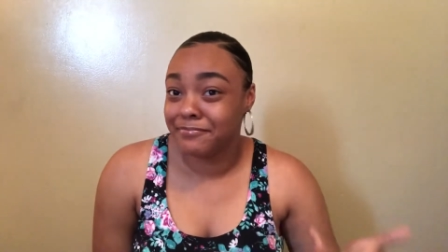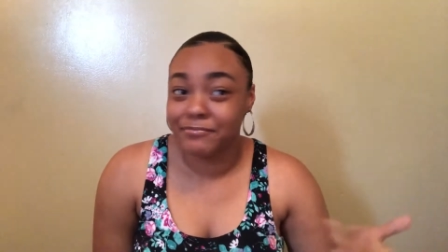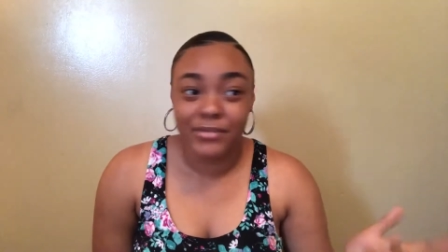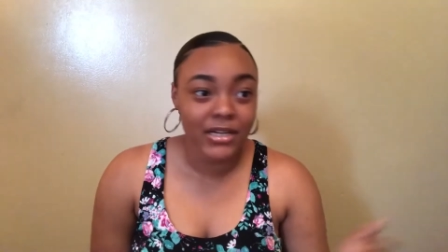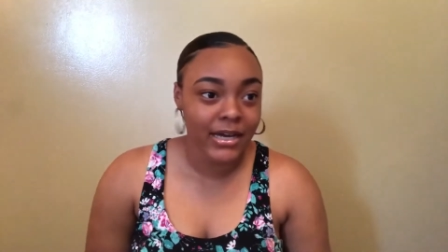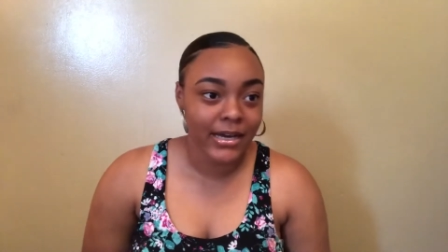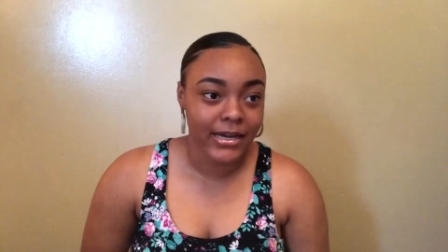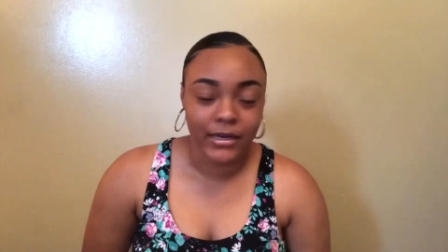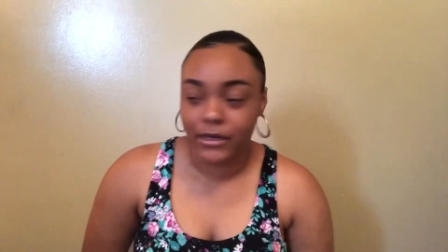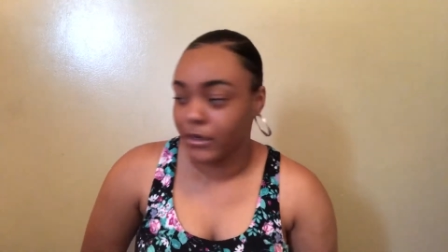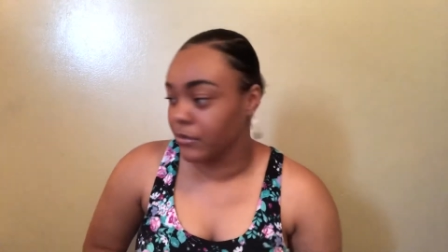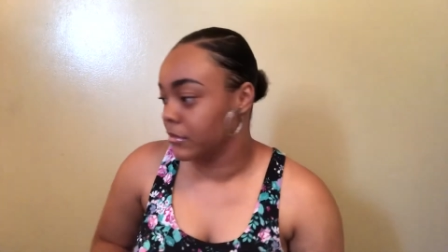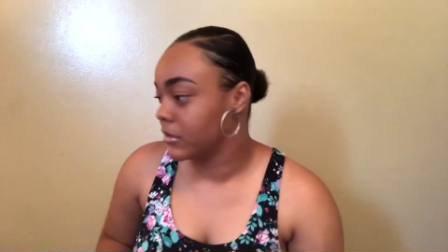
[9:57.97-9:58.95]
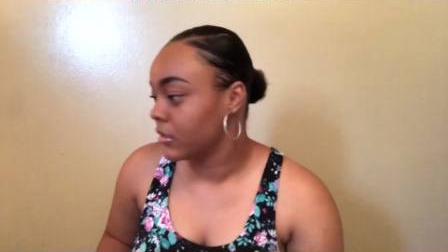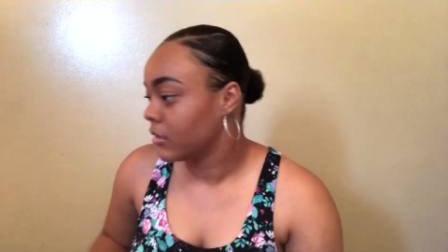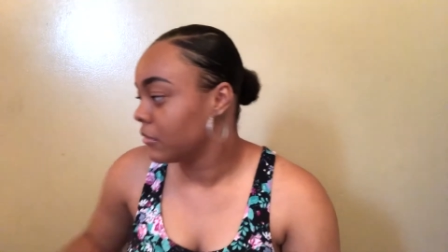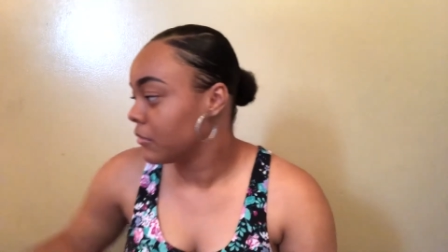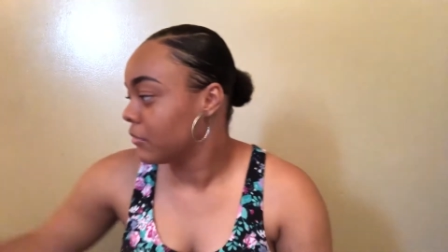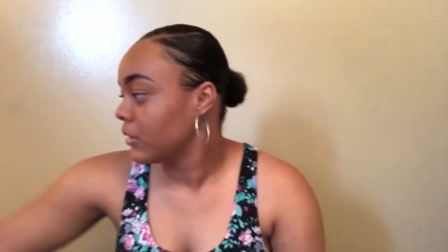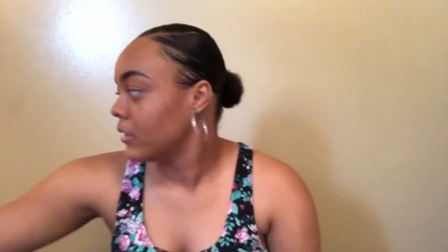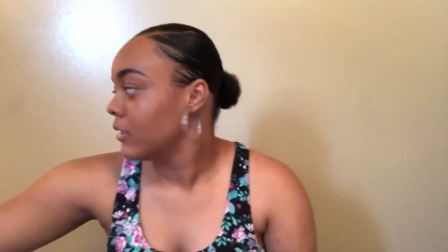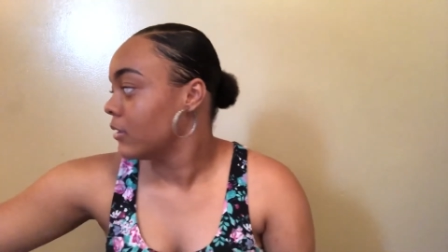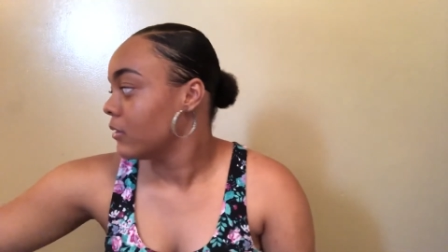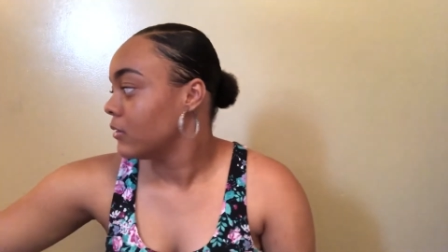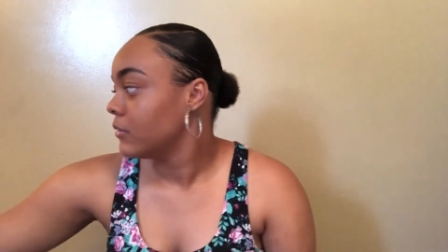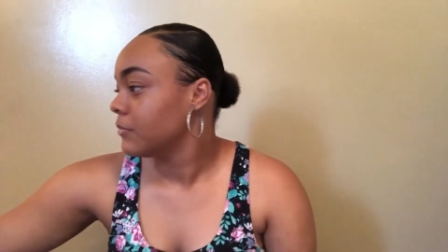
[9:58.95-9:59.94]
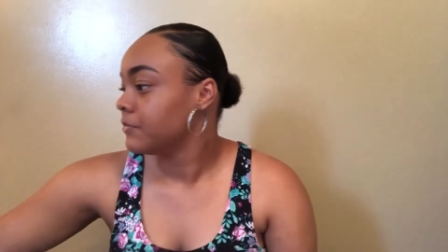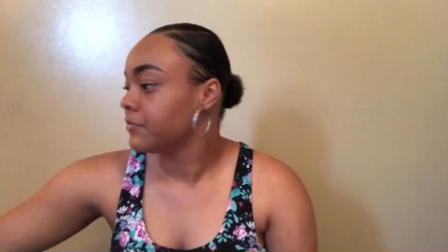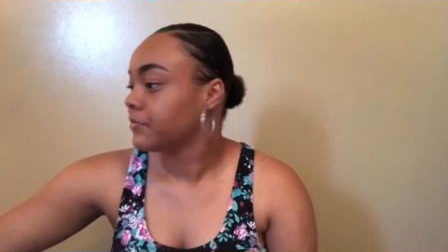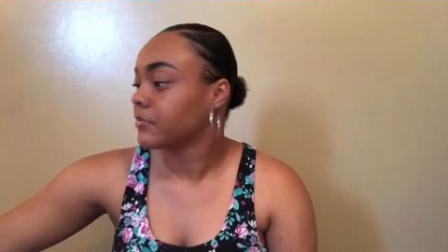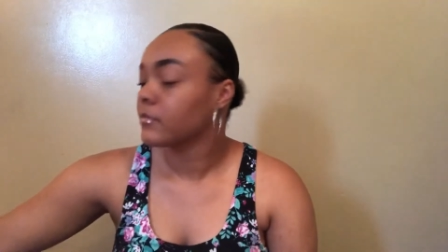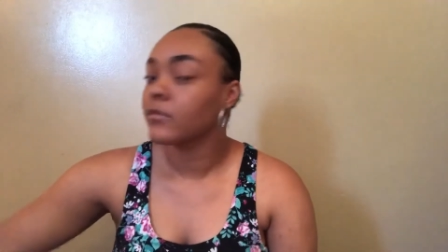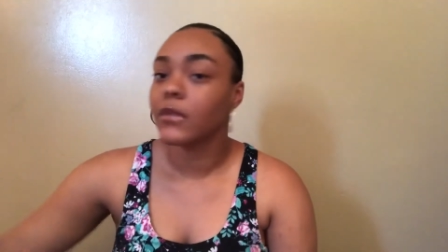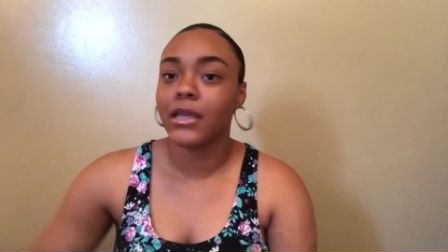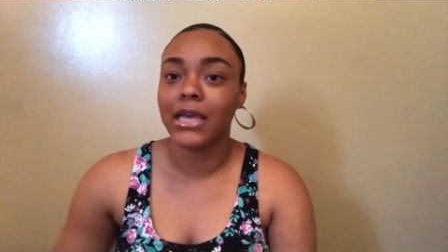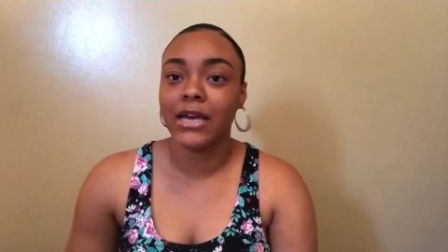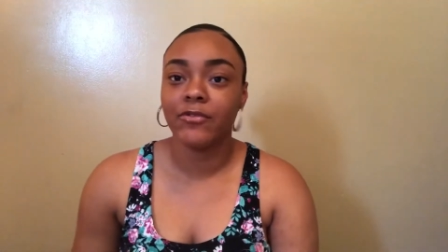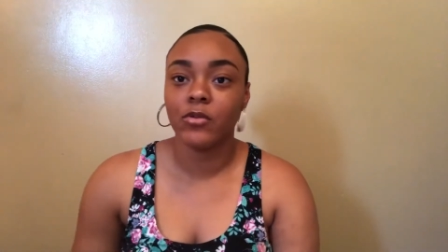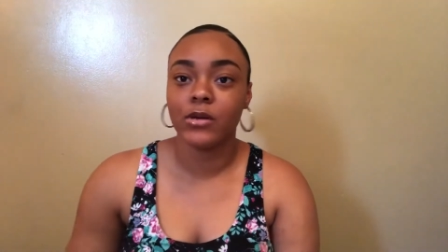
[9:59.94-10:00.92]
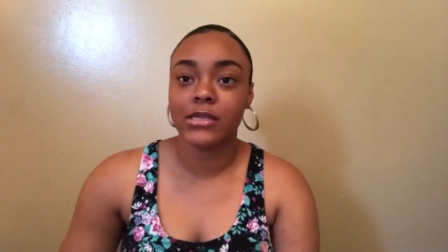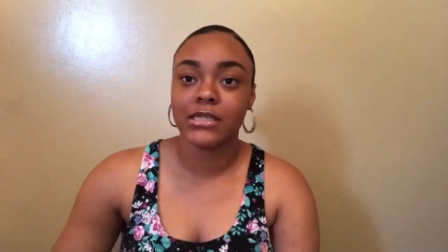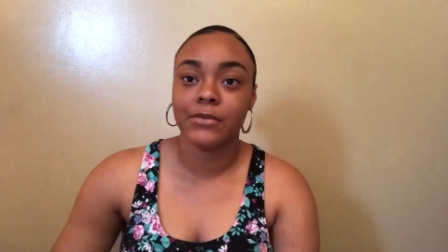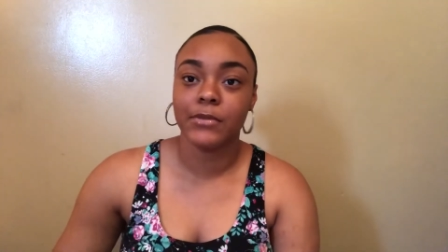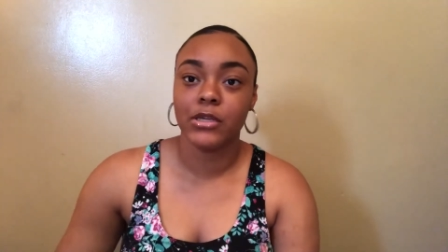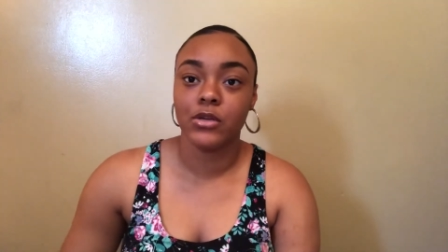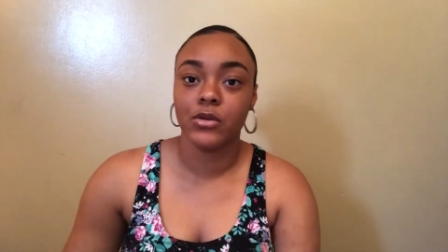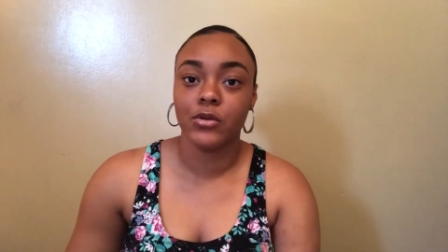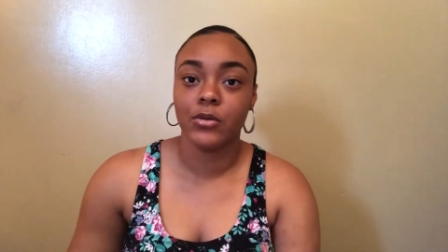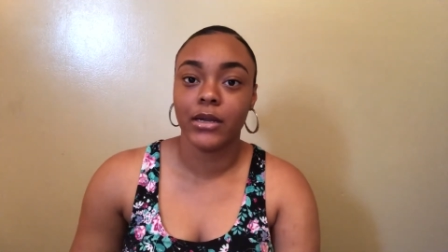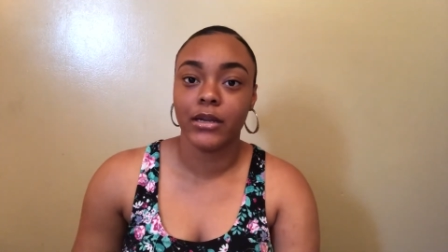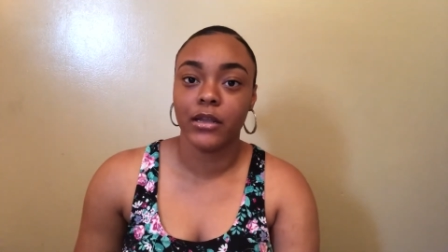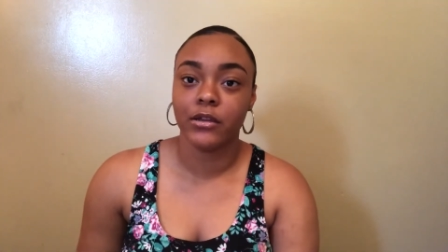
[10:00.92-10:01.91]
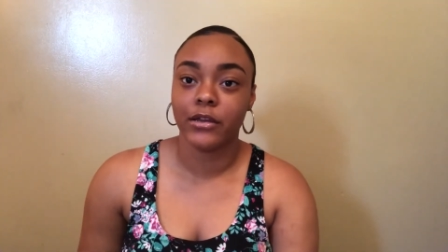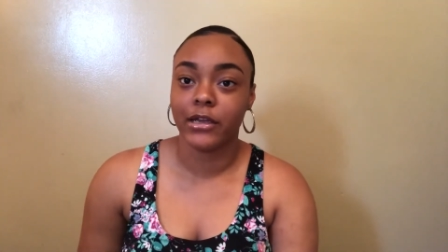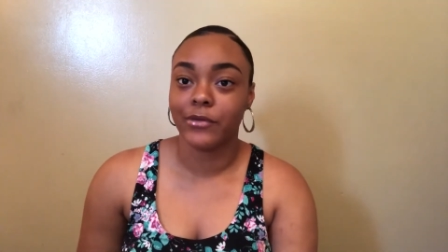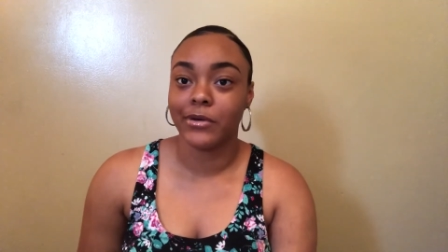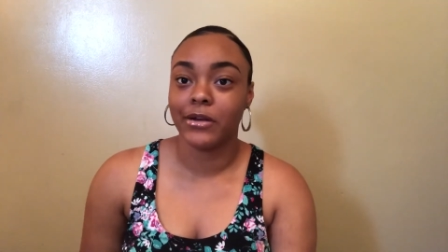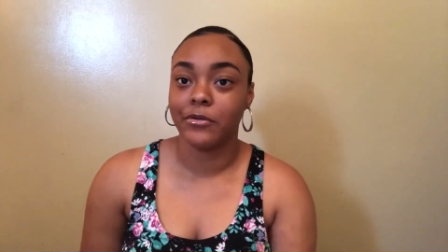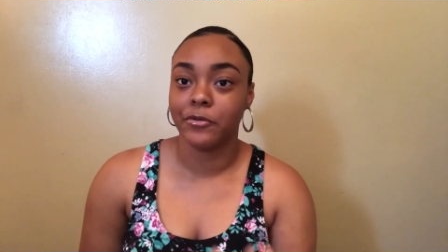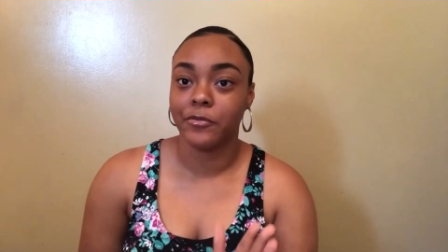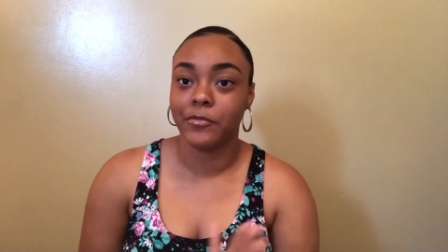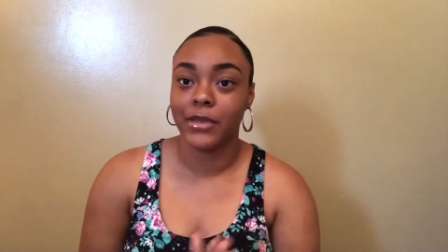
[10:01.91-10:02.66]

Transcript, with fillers: but I gotta go. So um yeah, if you want to see me do another get ready with